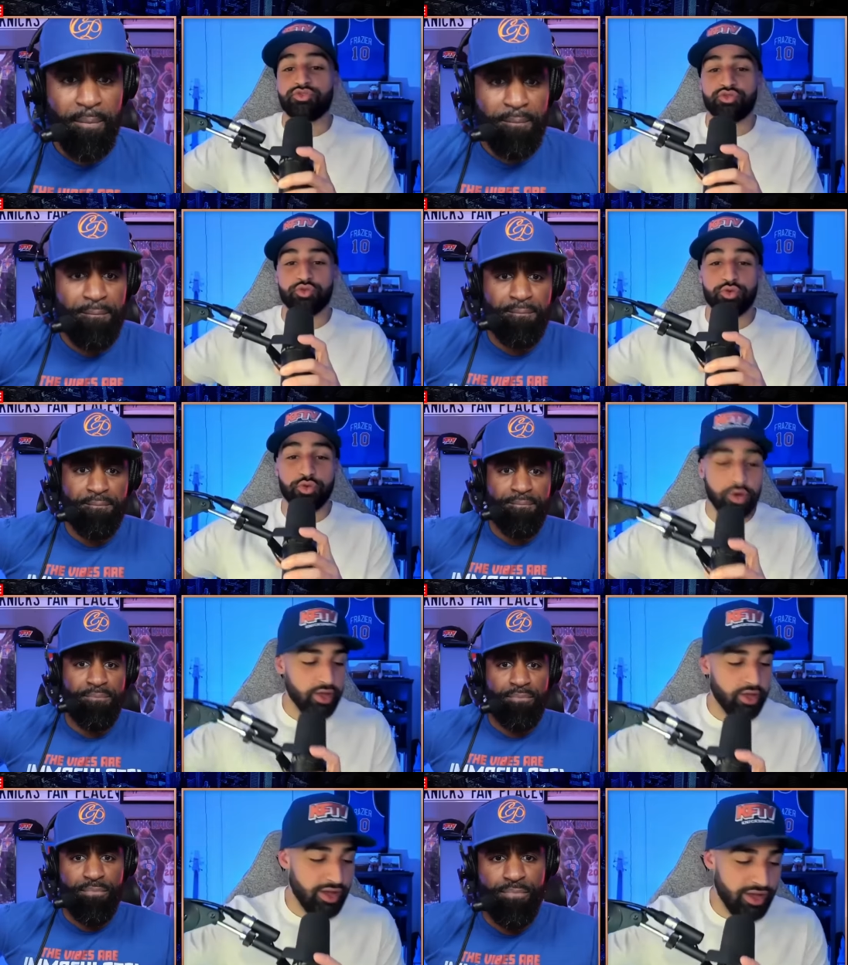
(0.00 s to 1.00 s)
Speaker 1: true
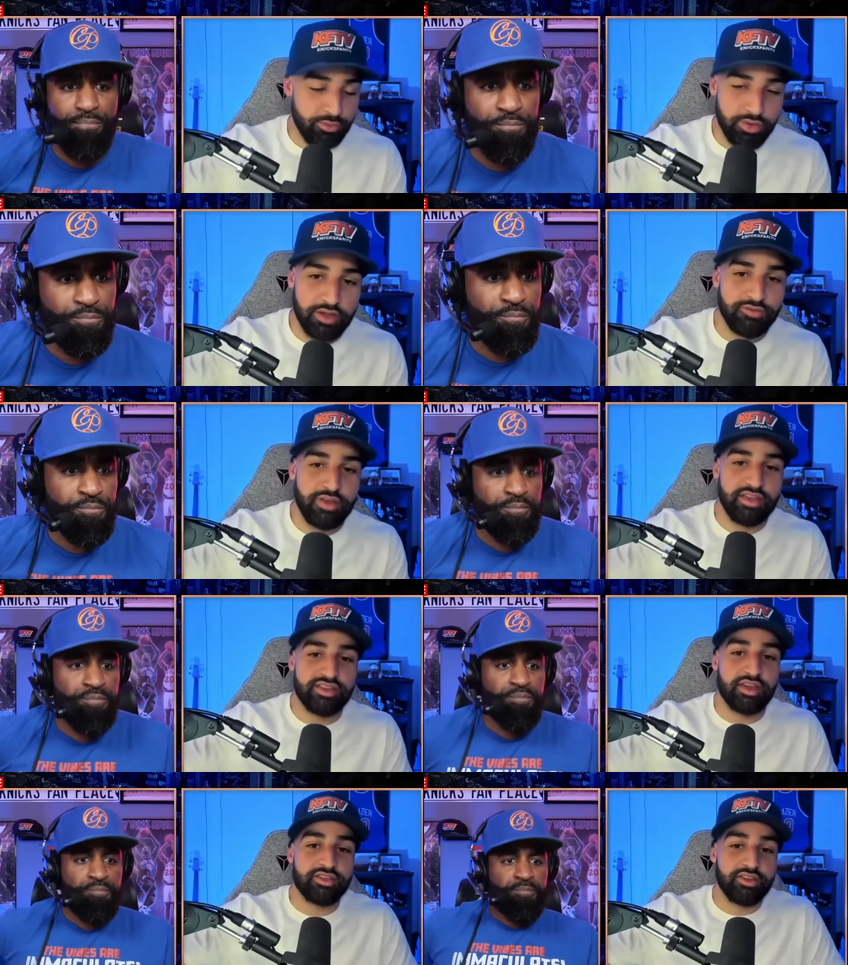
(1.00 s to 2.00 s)
NBA fans
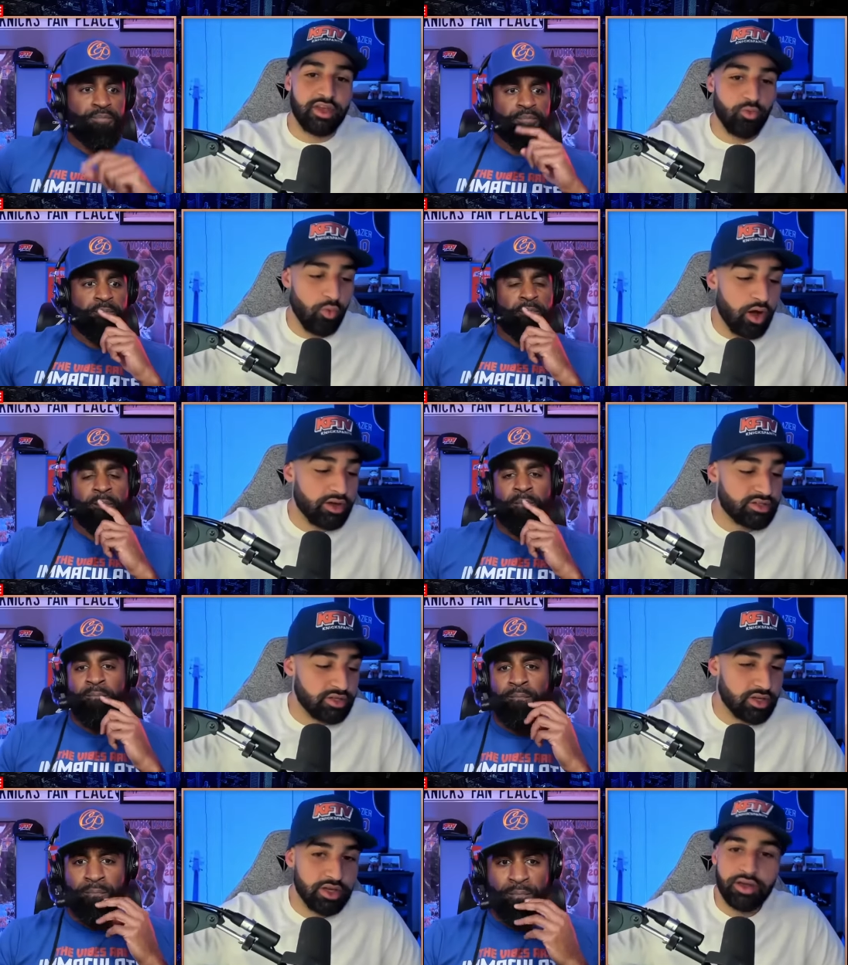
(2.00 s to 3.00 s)
out there that
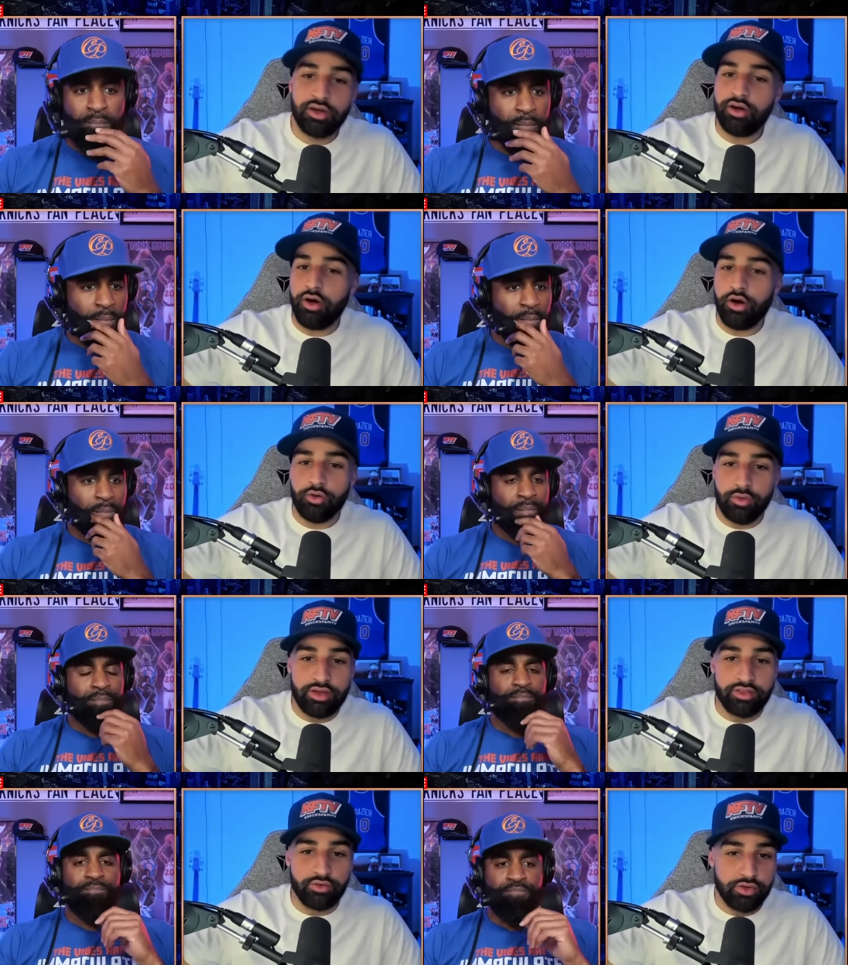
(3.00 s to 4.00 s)
watch all
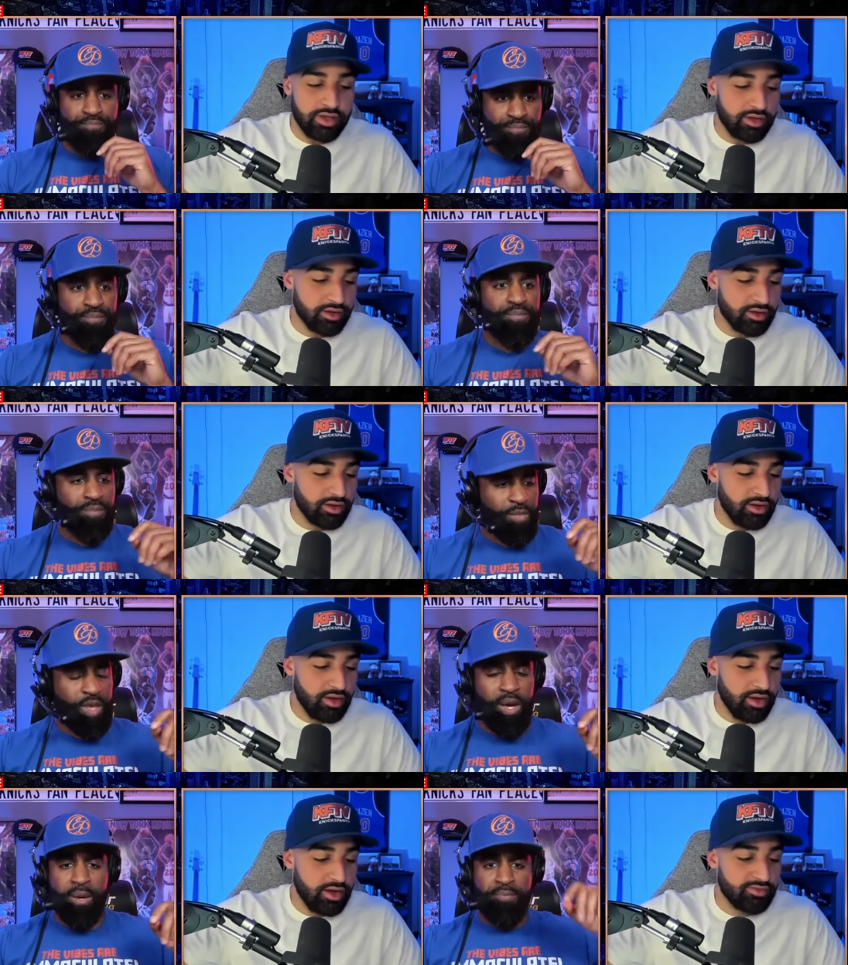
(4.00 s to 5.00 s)
around the league.
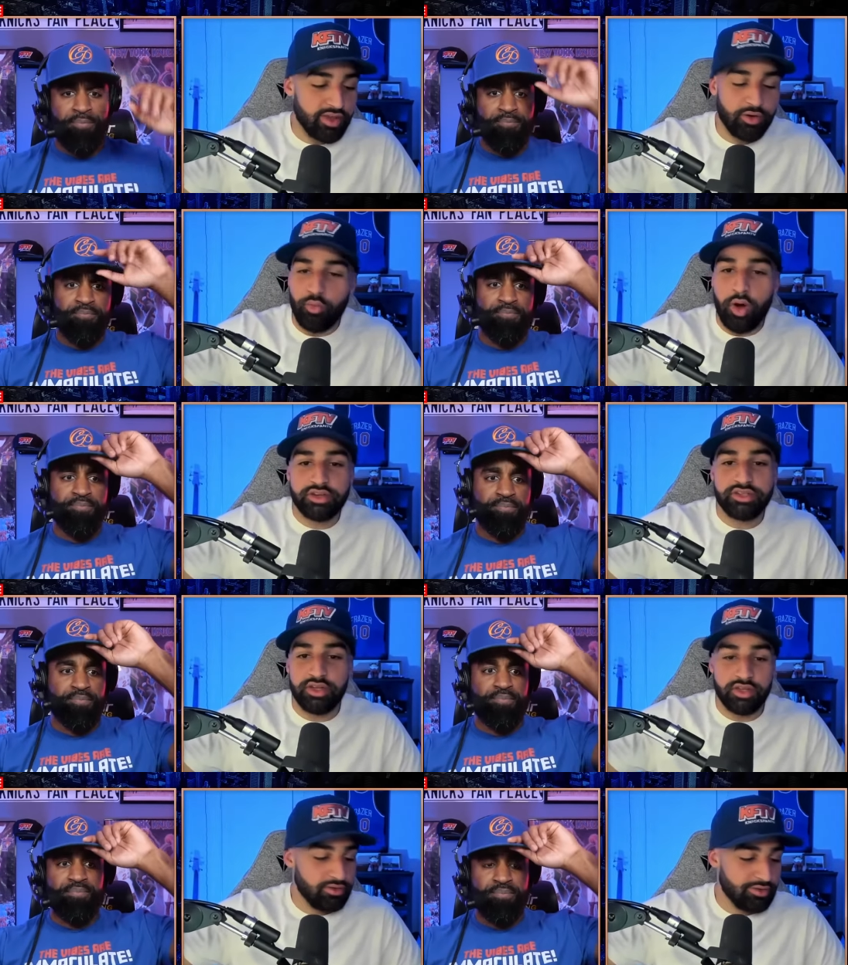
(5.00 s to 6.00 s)
Yeah. And if they're watching
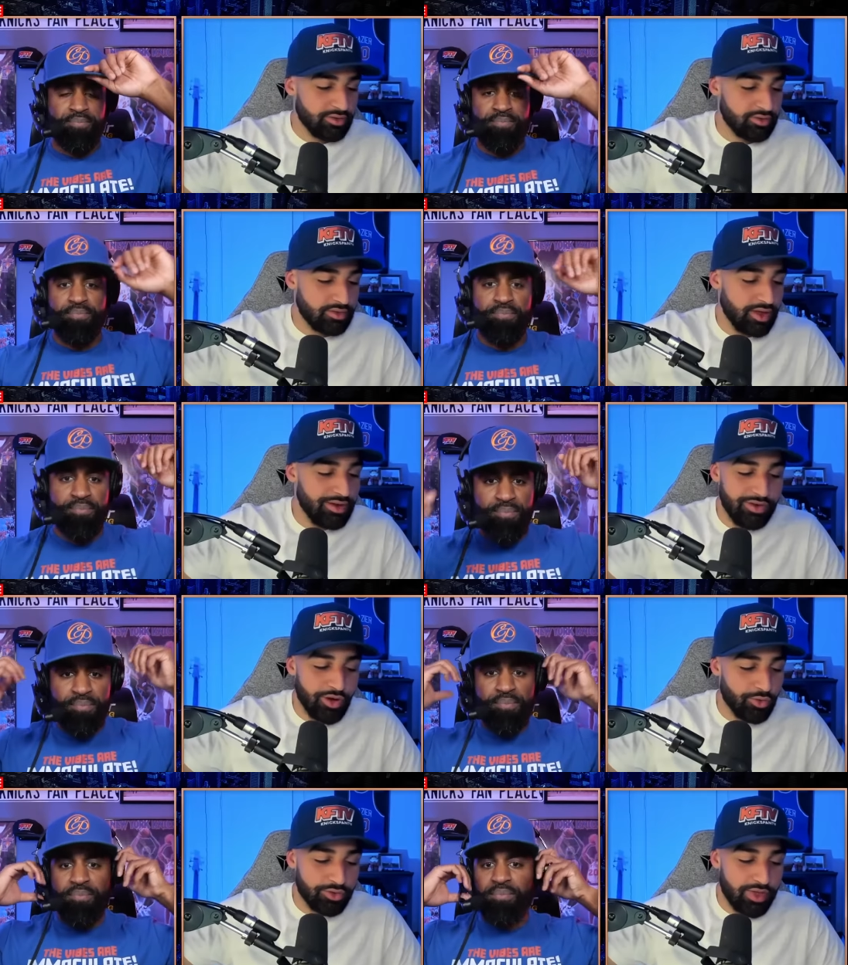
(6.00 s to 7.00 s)
it, they
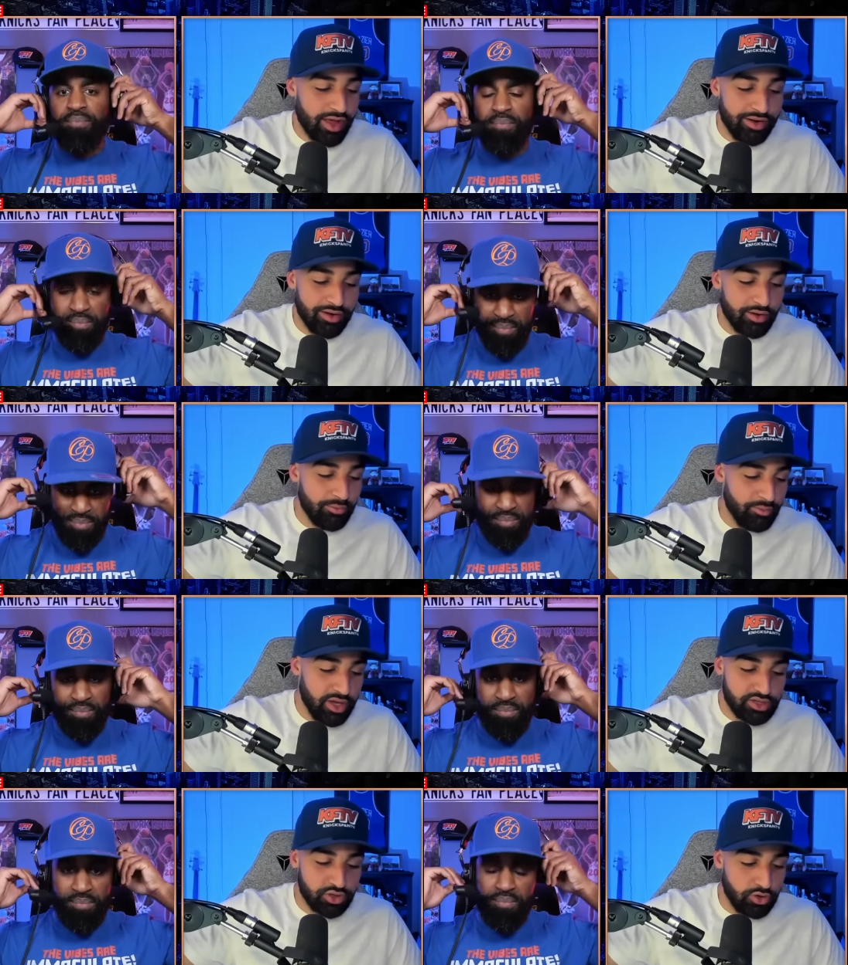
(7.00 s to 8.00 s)
know that
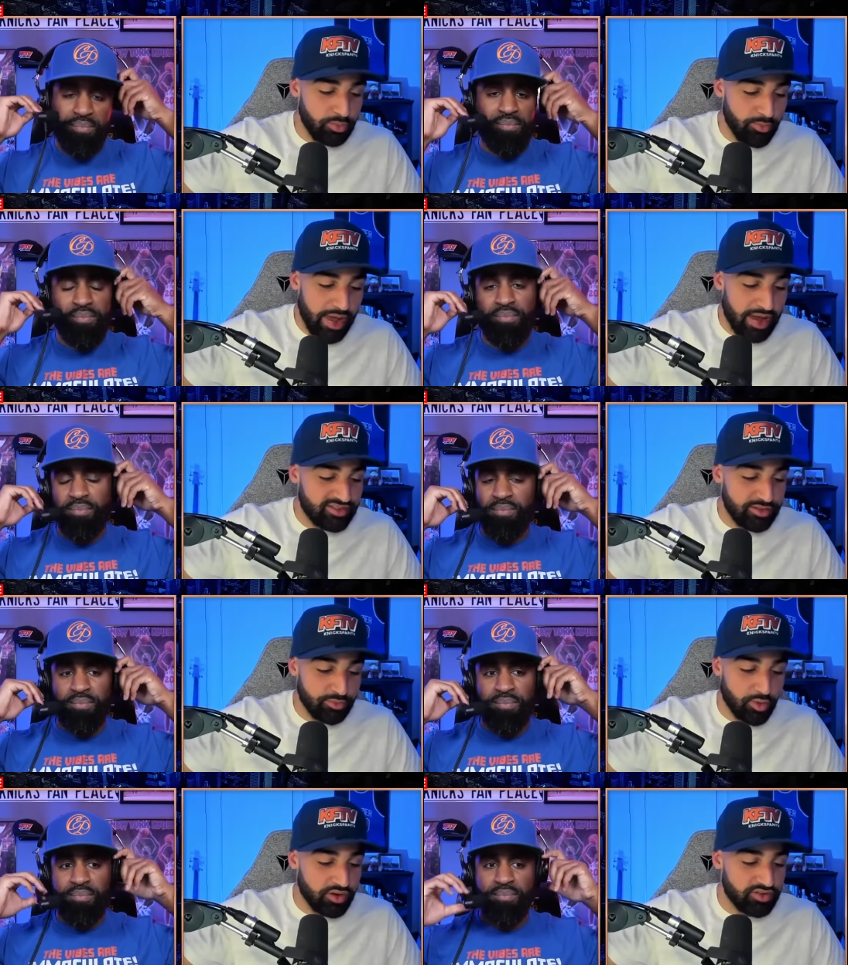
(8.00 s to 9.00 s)
Mitchell, Maxey,
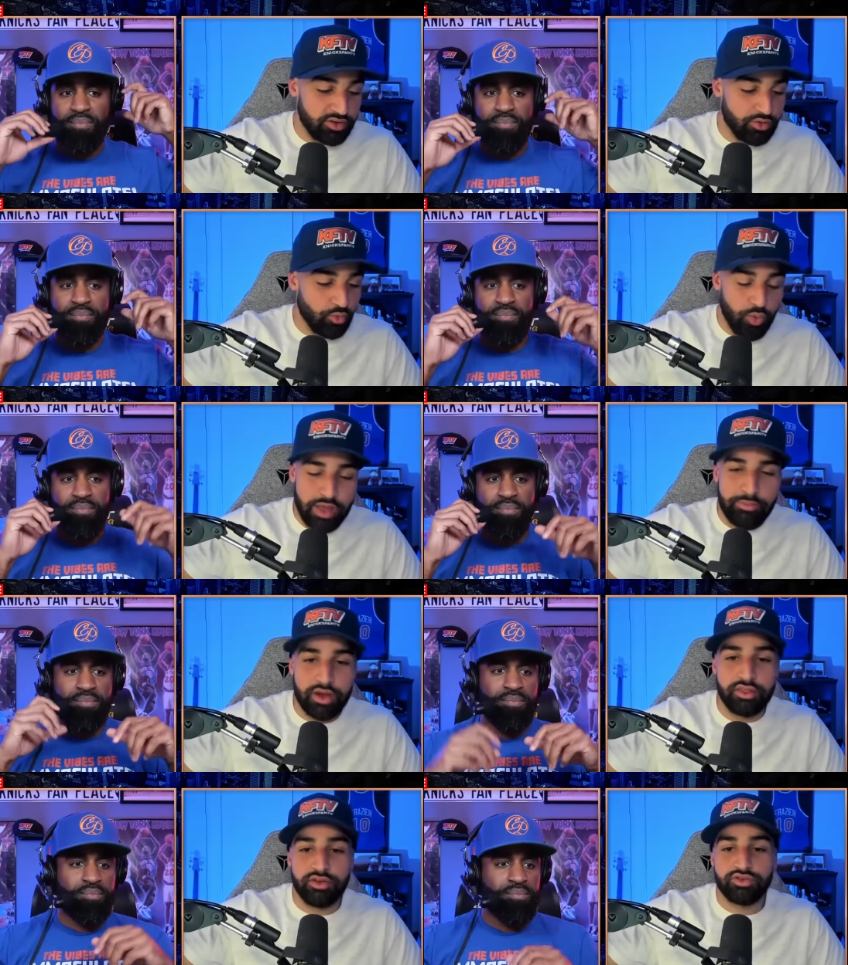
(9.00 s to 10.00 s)
Brunson, way
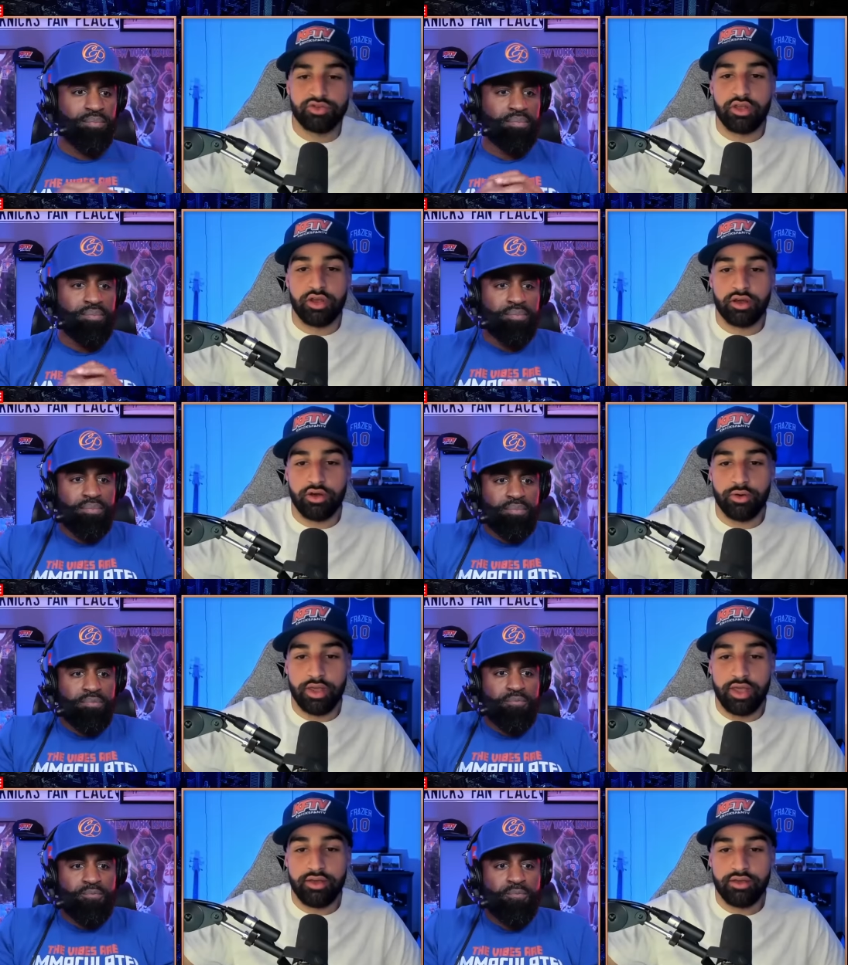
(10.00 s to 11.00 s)
better than Trae Young.
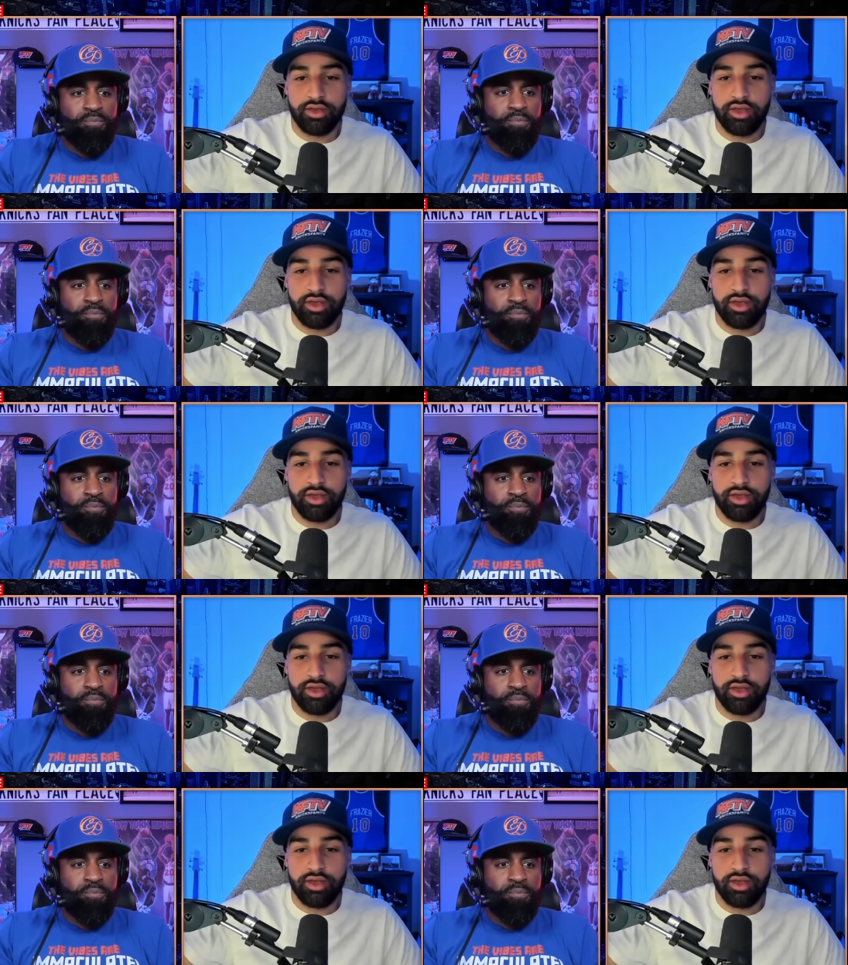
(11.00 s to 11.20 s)
Okay.